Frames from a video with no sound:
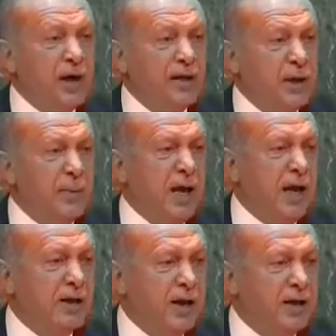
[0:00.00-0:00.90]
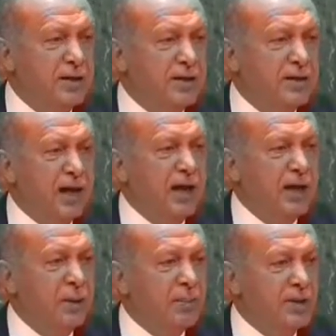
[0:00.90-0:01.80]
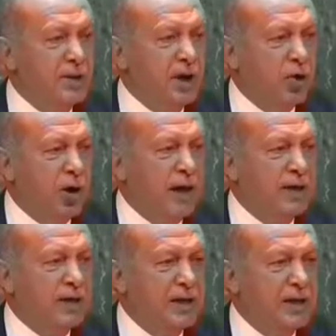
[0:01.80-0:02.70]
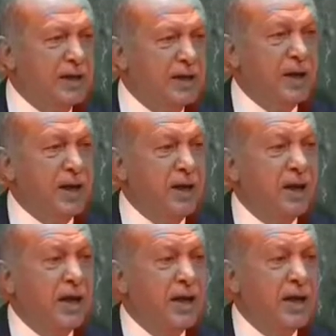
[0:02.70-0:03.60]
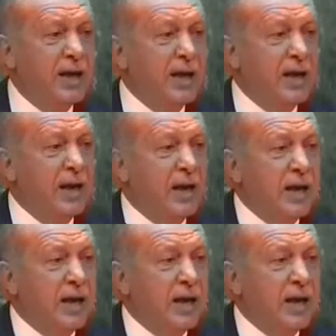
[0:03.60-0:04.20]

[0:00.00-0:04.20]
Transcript: Turkey will continue to carry out its initiatives and endeavors